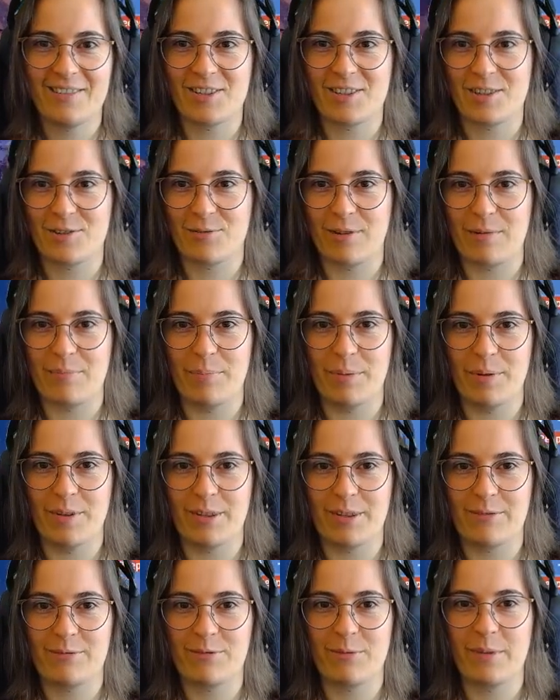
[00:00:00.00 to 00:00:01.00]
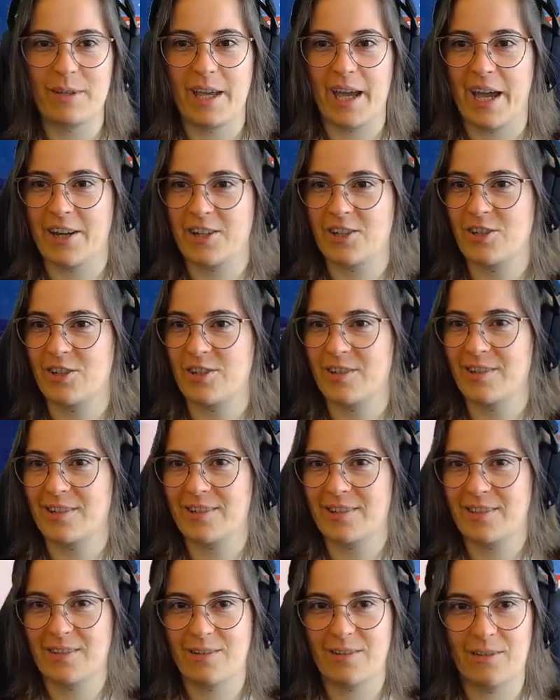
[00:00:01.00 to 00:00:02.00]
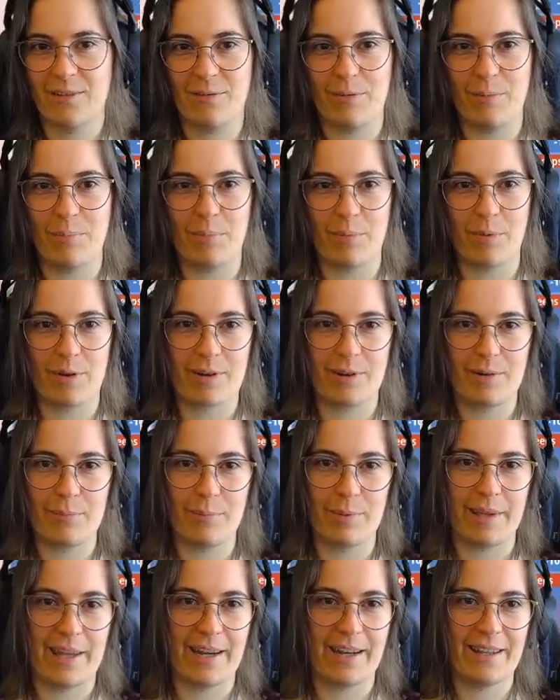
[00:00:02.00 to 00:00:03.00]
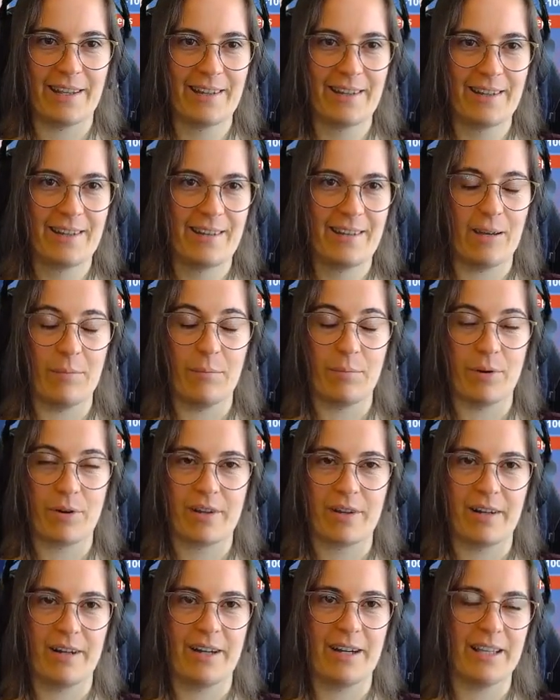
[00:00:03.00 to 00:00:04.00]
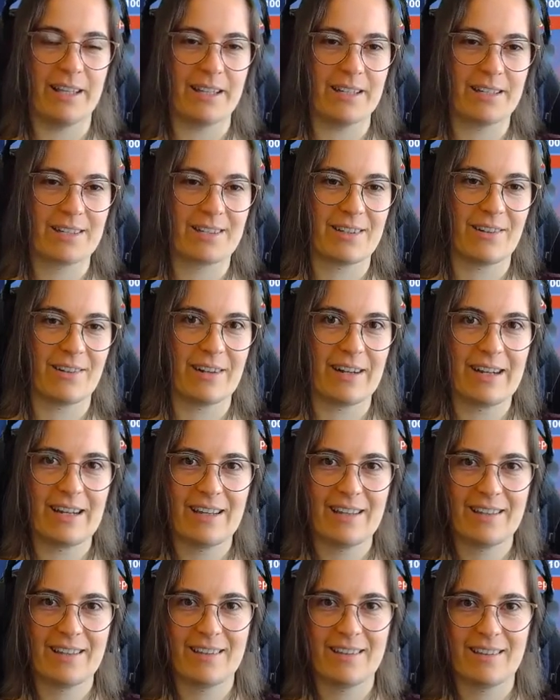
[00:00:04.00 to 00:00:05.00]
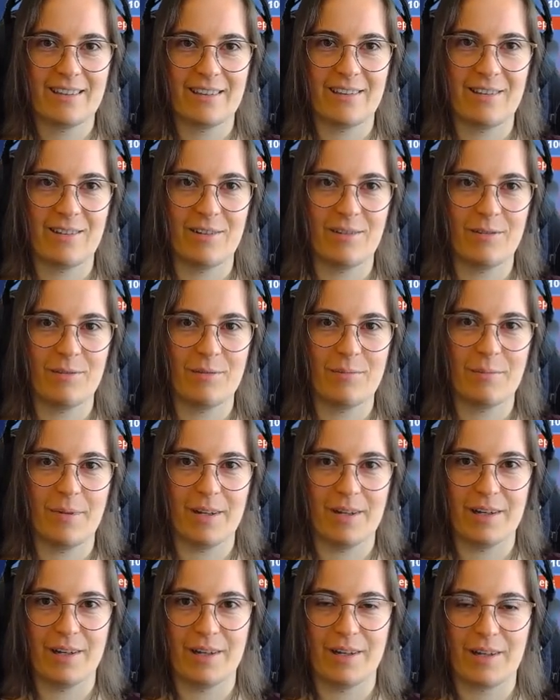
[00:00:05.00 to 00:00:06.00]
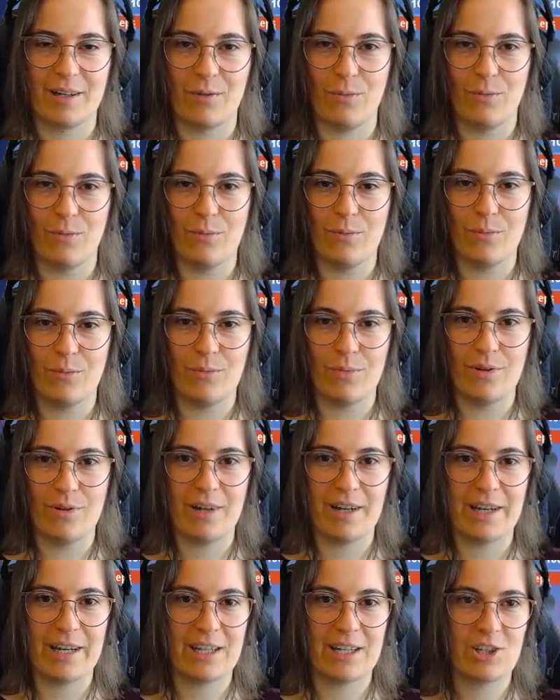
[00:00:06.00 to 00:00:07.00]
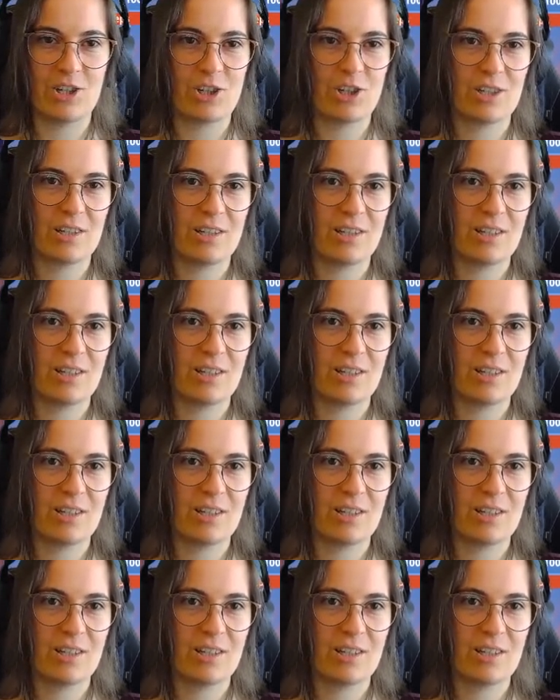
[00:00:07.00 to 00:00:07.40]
just rebuilding from the ashes of a broken planet. A broken island, sorry. Oh my gosh.